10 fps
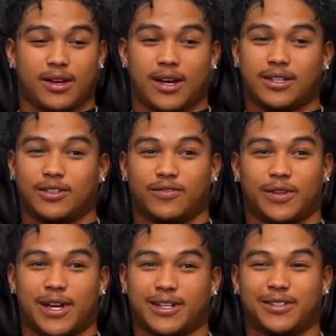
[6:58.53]
I just feel
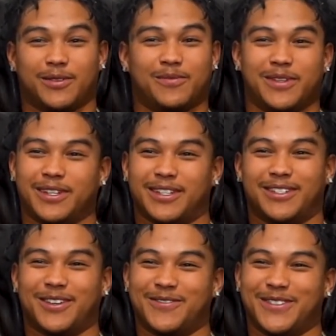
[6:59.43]
like it's gonna be
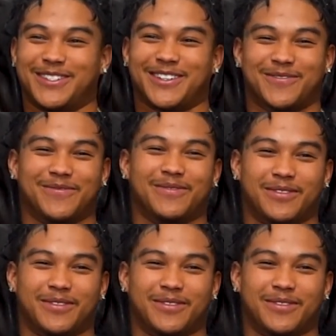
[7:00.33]
something,